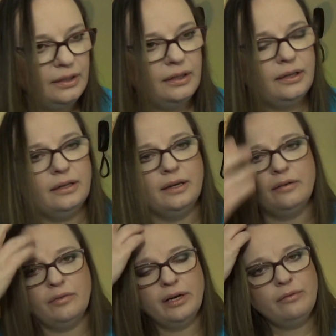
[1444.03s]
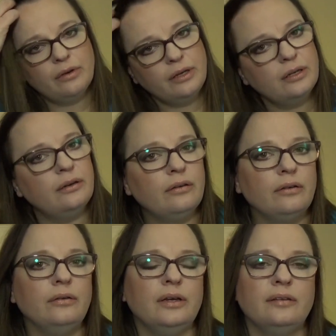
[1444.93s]
Okay, now what I want you to
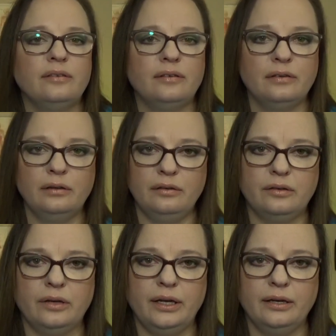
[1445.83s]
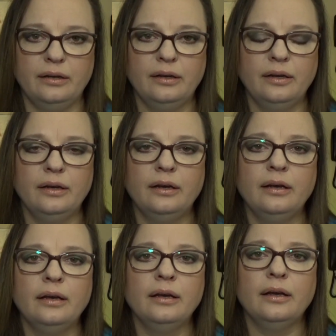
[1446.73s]
do is to sit straight
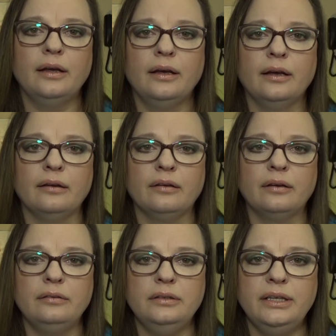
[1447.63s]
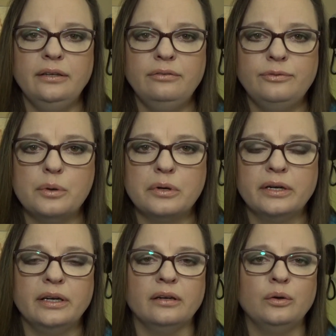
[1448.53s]
and lean
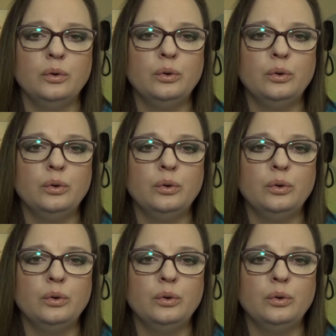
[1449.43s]
forward and